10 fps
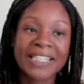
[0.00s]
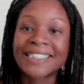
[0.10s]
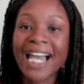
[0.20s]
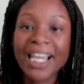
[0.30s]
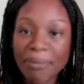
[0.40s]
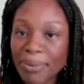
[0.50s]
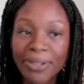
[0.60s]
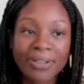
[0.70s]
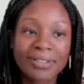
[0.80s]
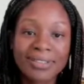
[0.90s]
the next diet
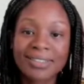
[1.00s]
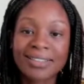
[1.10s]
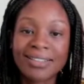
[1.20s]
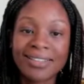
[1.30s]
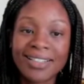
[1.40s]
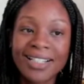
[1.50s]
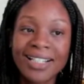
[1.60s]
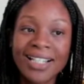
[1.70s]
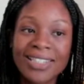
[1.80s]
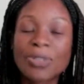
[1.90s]
pill?
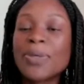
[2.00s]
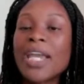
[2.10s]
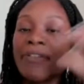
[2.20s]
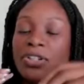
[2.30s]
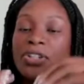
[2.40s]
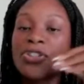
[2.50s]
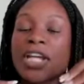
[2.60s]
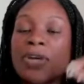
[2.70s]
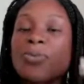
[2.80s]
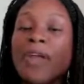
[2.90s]
So we have to
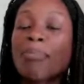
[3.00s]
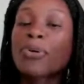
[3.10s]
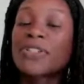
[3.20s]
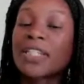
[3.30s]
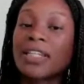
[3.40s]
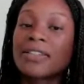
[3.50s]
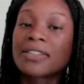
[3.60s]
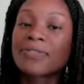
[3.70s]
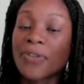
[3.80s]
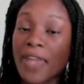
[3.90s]
understand who that person
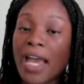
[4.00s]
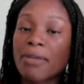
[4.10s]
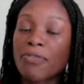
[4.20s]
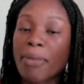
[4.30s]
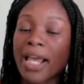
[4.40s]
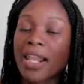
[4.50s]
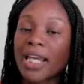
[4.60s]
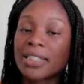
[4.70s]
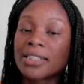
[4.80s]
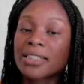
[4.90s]
is for my
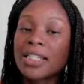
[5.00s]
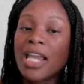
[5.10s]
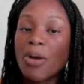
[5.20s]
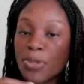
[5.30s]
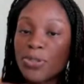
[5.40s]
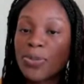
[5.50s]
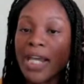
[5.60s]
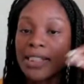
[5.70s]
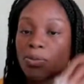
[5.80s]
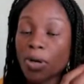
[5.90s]
clients, and we do
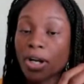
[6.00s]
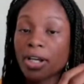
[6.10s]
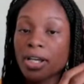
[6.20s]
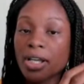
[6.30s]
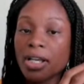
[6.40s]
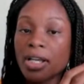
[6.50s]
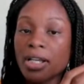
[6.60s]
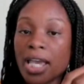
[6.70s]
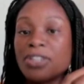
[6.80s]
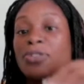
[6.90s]
that work.
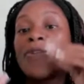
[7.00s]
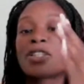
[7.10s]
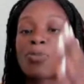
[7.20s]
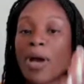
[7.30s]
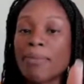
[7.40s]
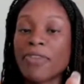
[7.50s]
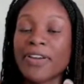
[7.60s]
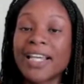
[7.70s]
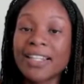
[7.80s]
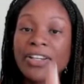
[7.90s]
And so that's why I'm
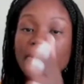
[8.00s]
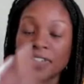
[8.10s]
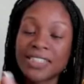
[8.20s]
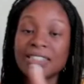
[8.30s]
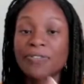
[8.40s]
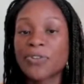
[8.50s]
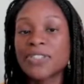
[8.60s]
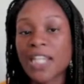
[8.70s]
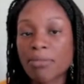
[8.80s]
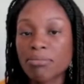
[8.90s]
very clear. This is the
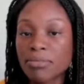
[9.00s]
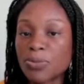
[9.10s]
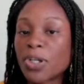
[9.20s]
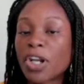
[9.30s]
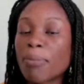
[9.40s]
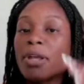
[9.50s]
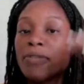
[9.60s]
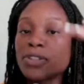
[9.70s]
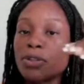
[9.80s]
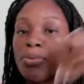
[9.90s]
first step, is we're going to up
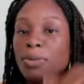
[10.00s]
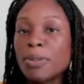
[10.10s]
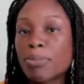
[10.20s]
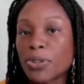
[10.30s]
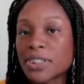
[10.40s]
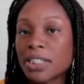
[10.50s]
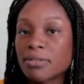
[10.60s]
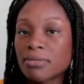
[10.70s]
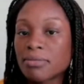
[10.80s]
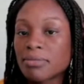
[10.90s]
level to a premium person,